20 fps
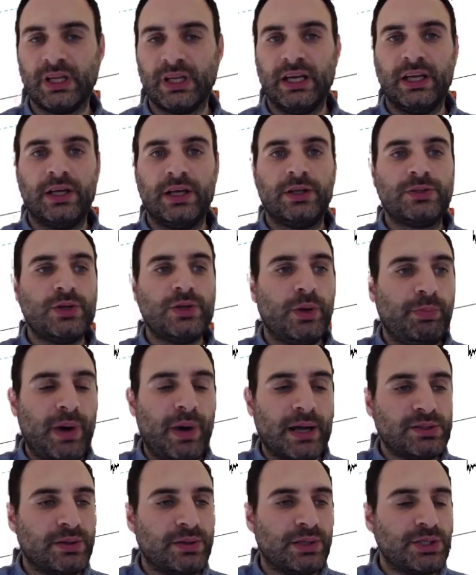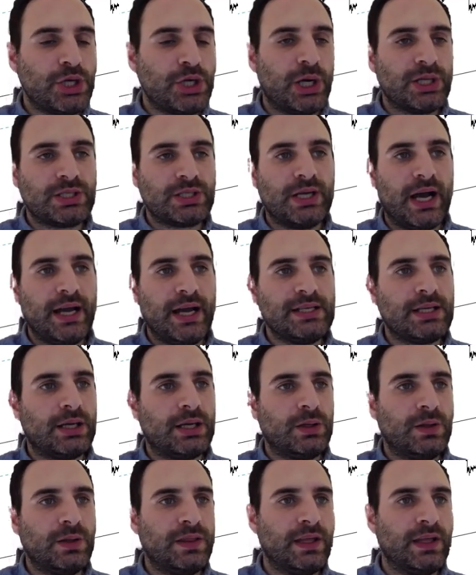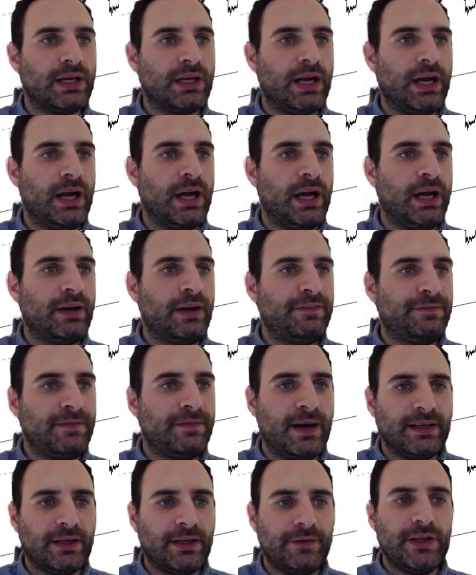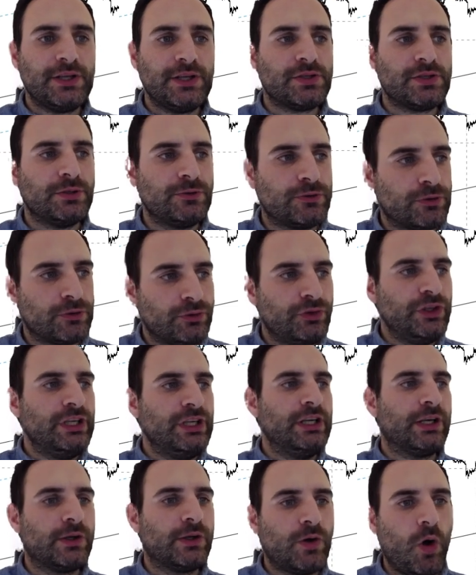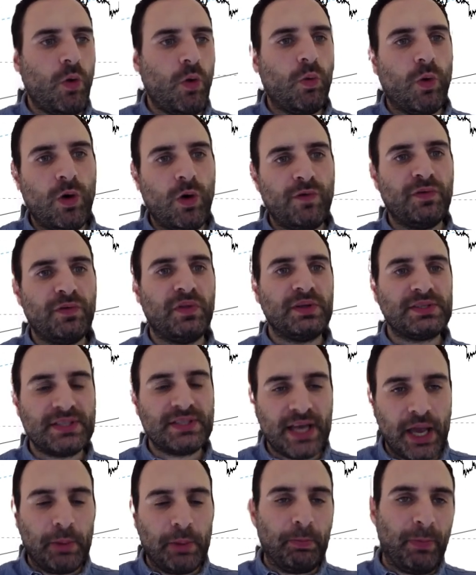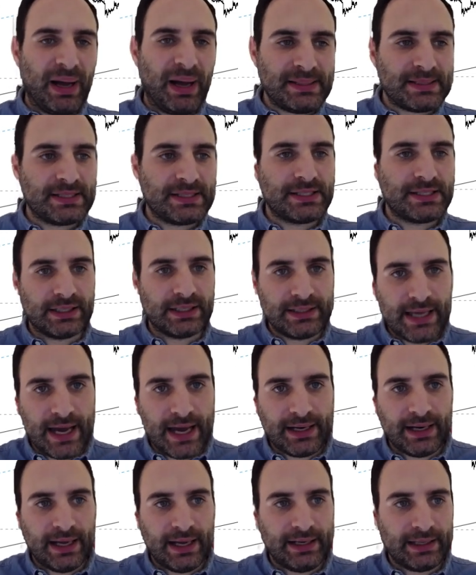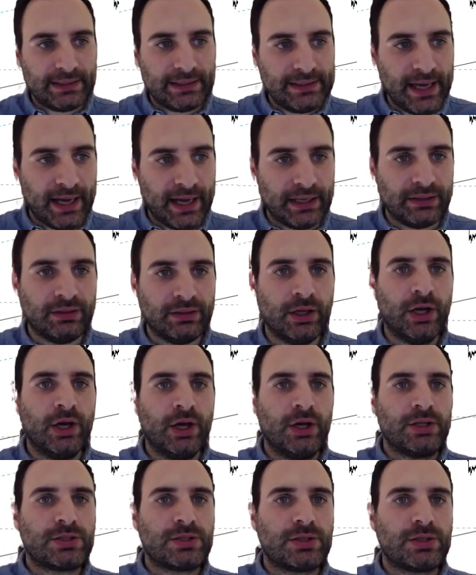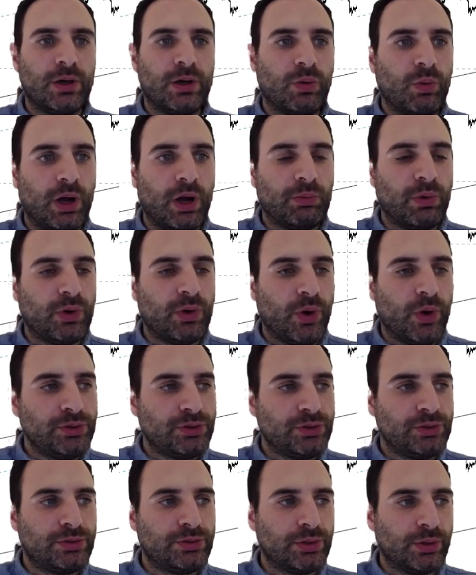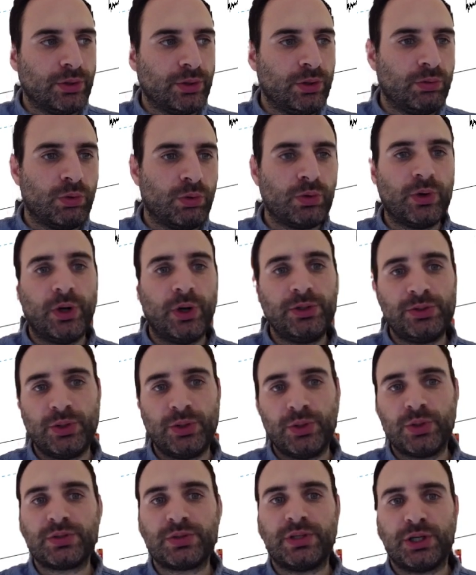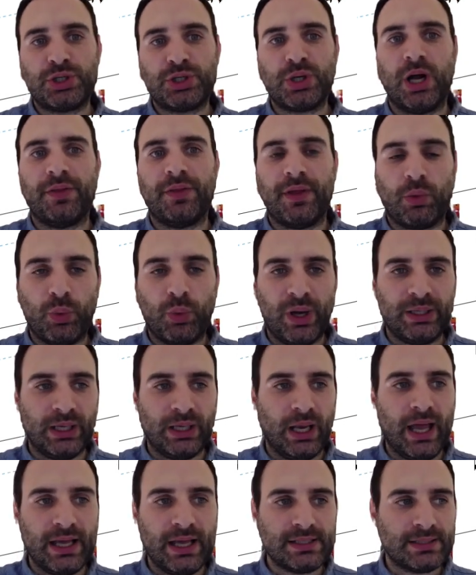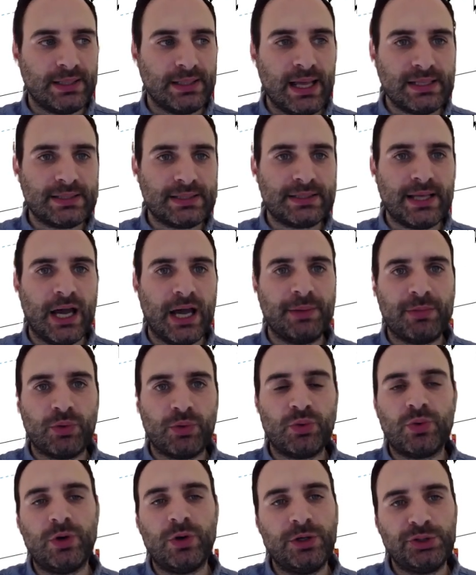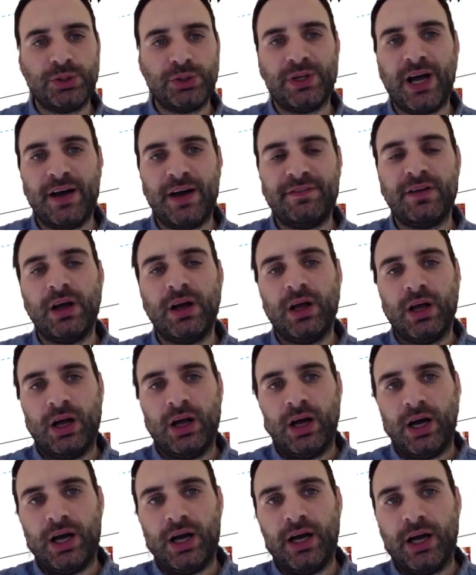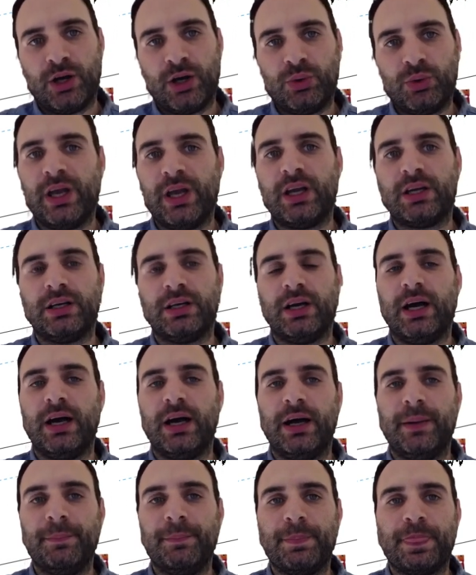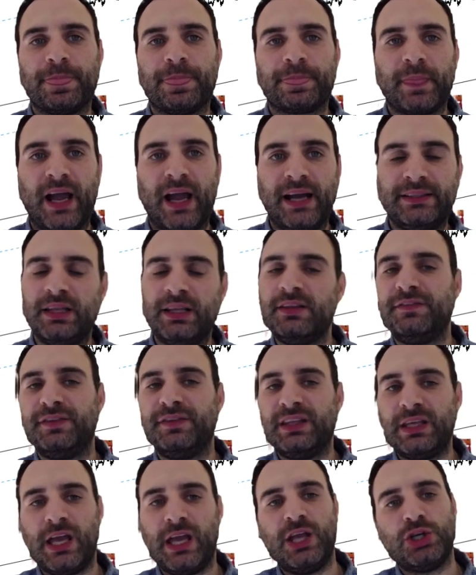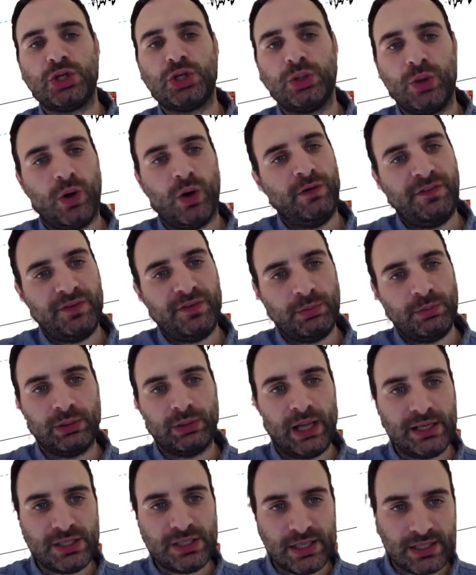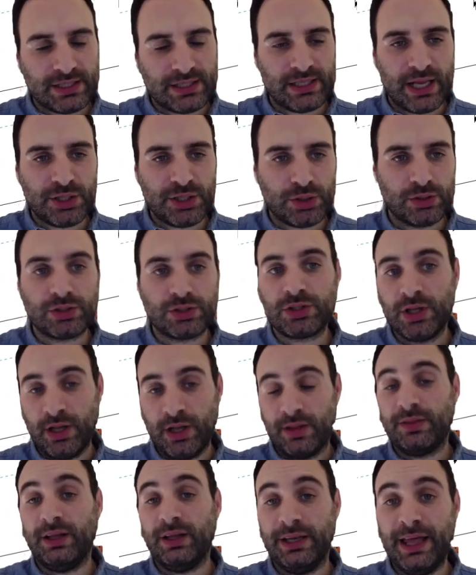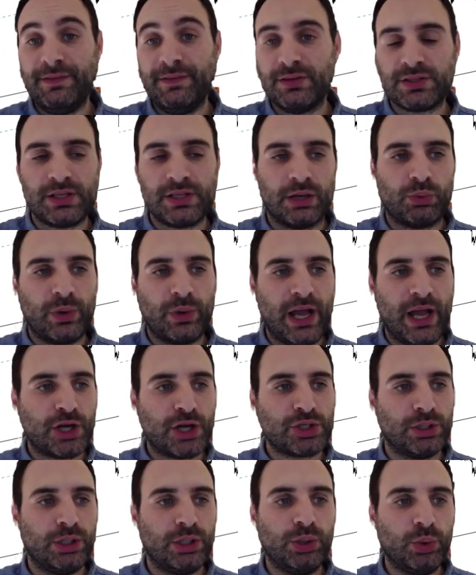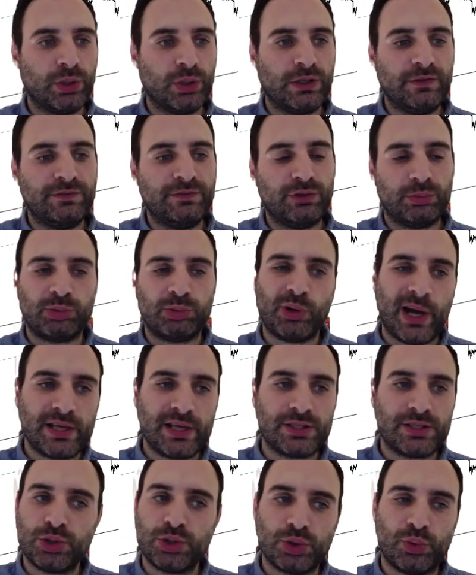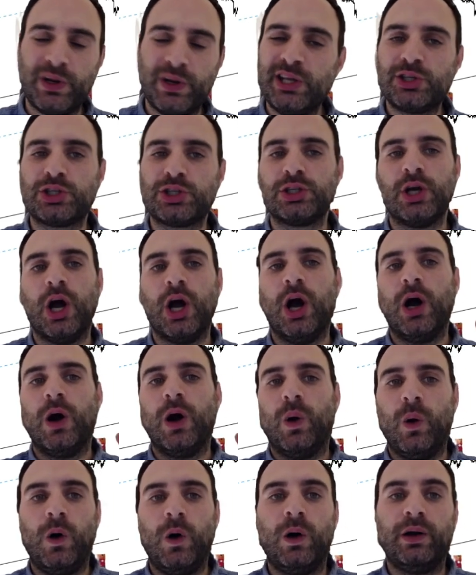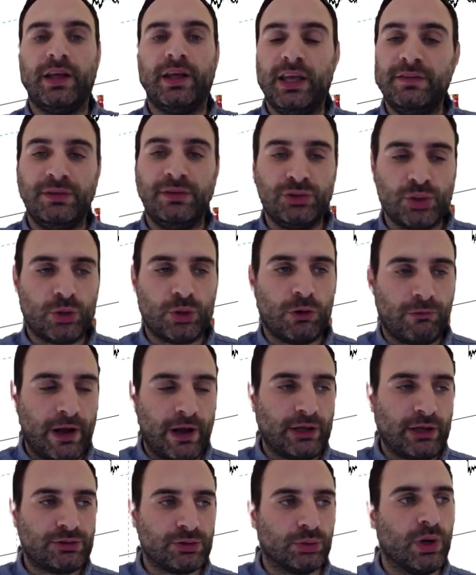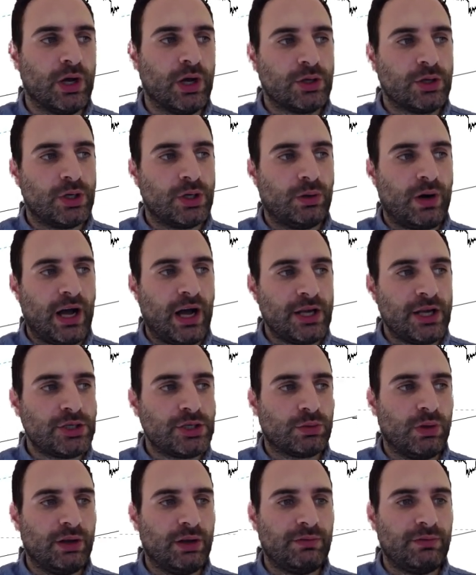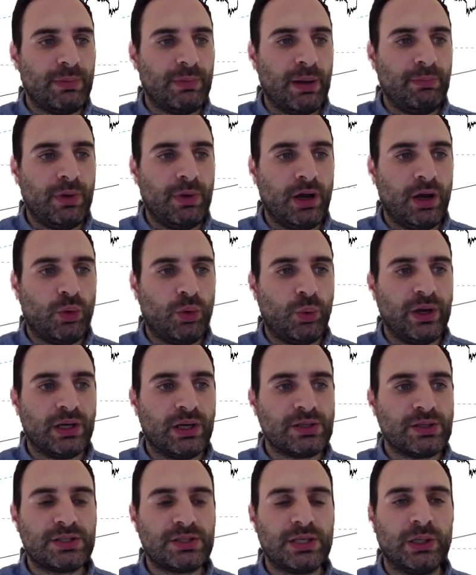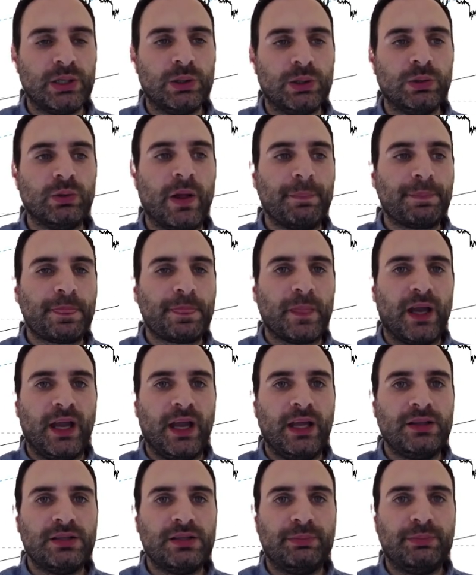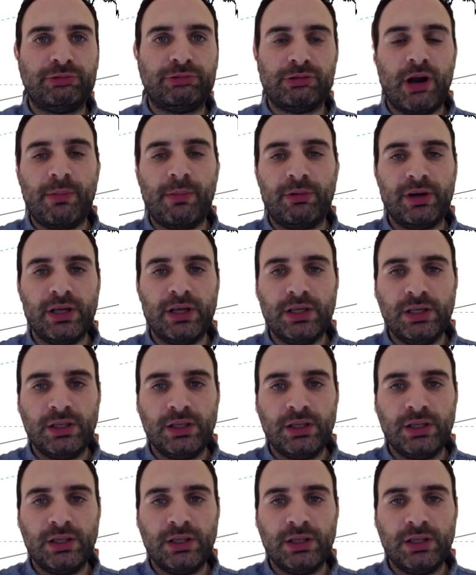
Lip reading: So back to the charts, guys. I don't think I find a reason to really go over the same patterns again and again. So what we're going to do, we're going to use the chart that we analyzed last time, and we're going to have a quick identification of Fibonacci extensions, the levels that we're actually looking for prices to reach or even to correct to. So as you will remember, we are still in the primary